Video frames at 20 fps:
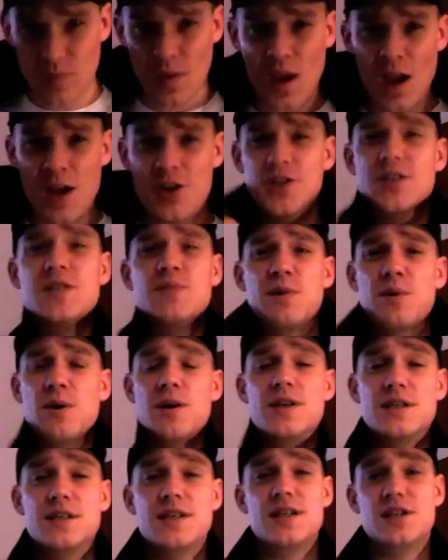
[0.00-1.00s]
you're just going to be wearing
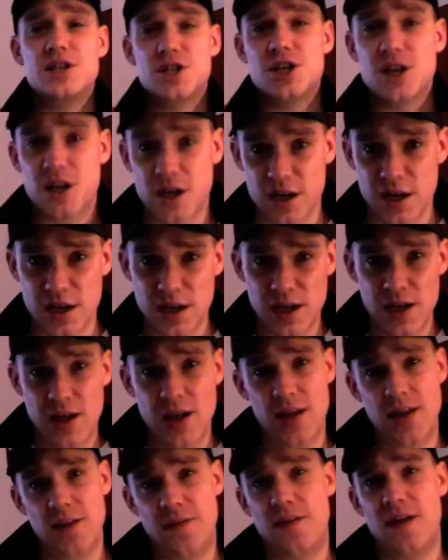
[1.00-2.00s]
a t-shirt,
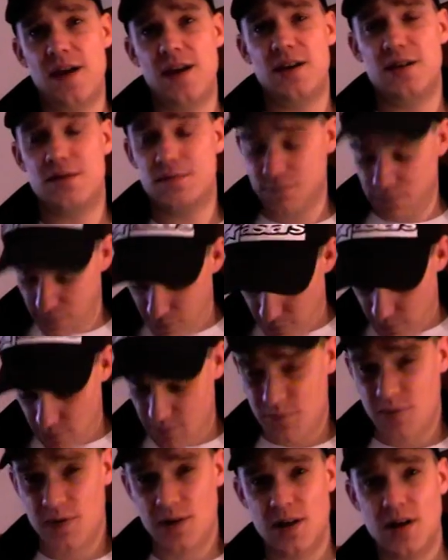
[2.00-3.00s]
then
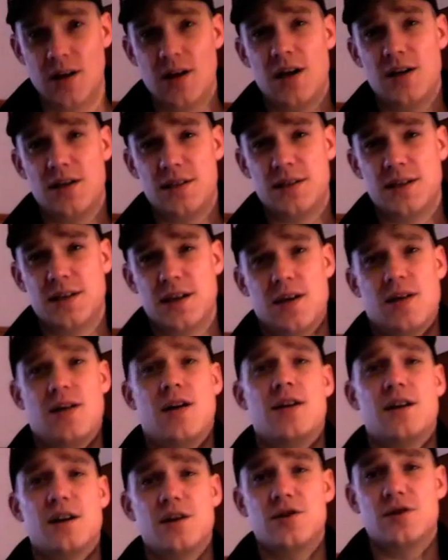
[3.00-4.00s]

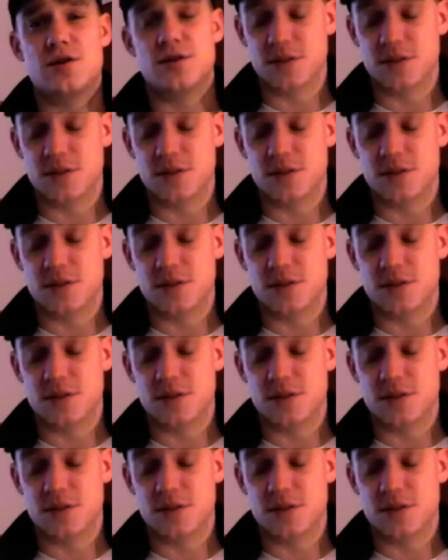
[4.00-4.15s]
I'd go true to